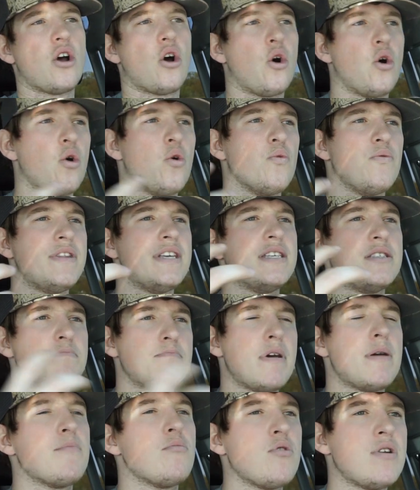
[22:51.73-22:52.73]
hold these
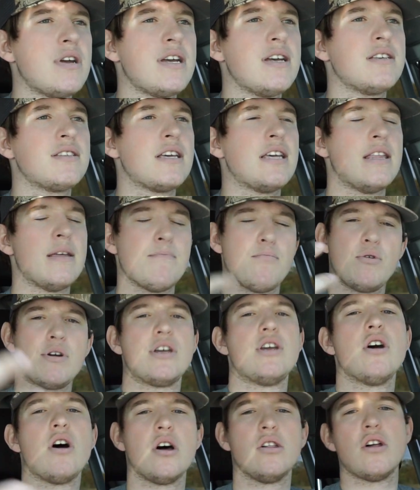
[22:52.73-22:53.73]
memories and then
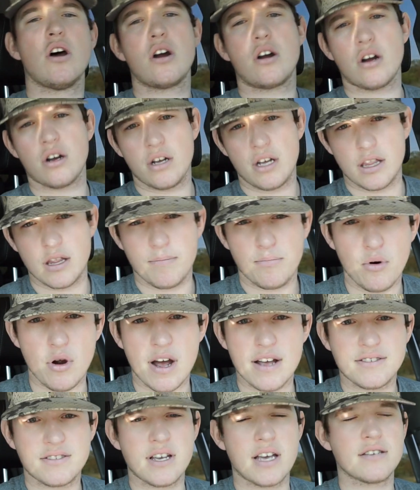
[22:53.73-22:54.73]
bring y'all along in the
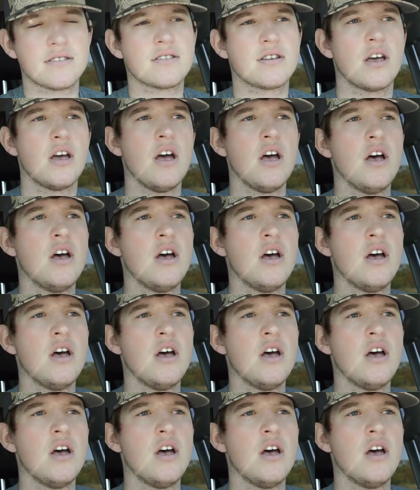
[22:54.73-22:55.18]
process.